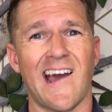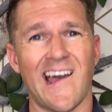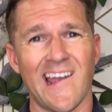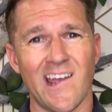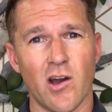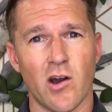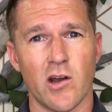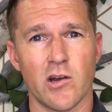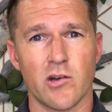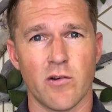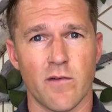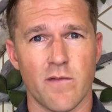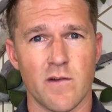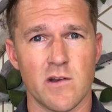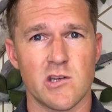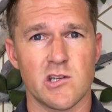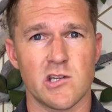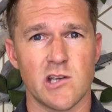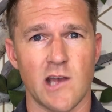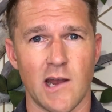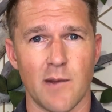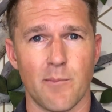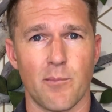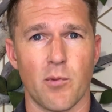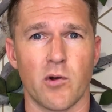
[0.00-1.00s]
AI-driven
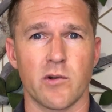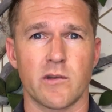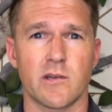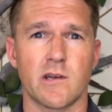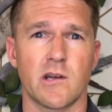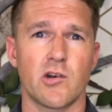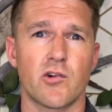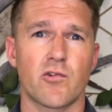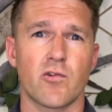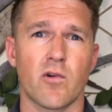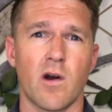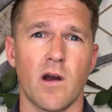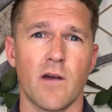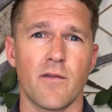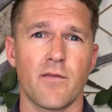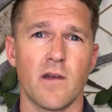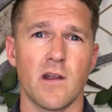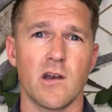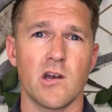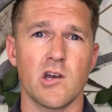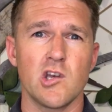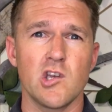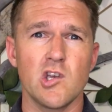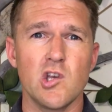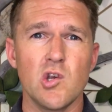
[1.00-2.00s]
chatbots can drive
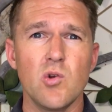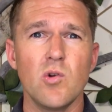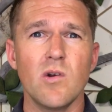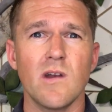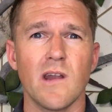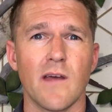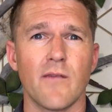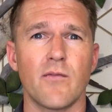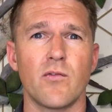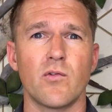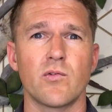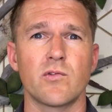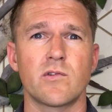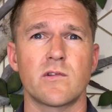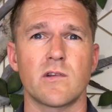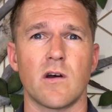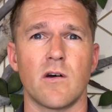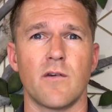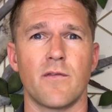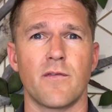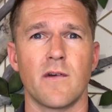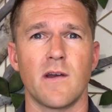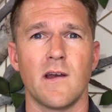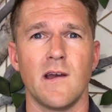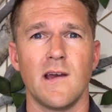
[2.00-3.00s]
new levels
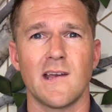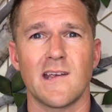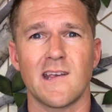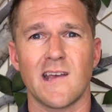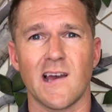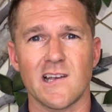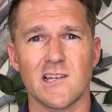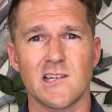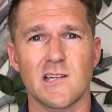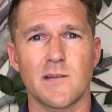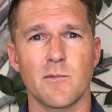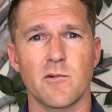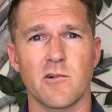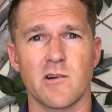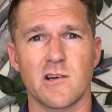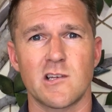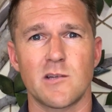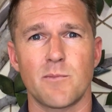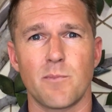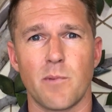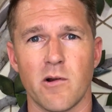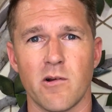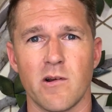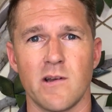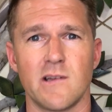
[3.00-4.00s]
of customer
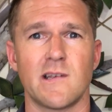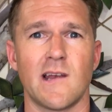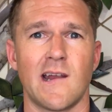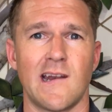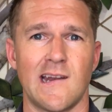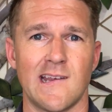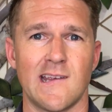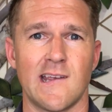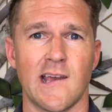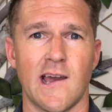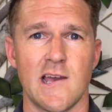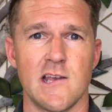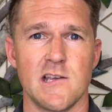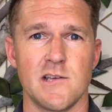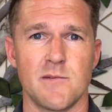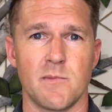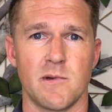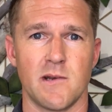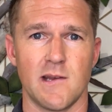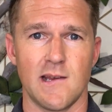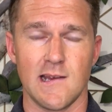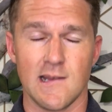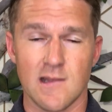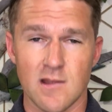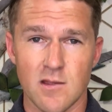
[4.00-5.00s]
experience and engagement
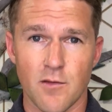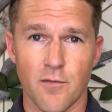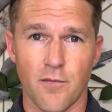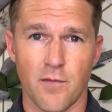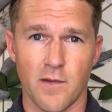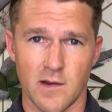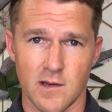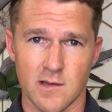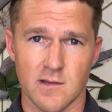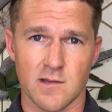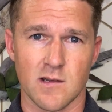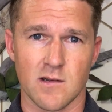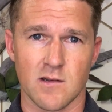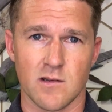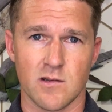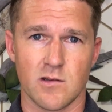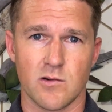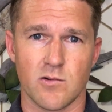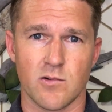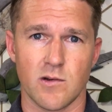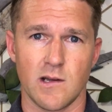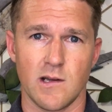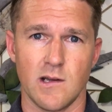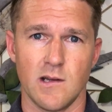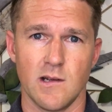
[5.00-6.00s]
in the fitness
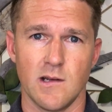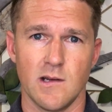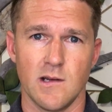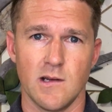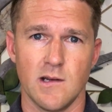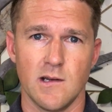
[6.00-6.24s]
industry.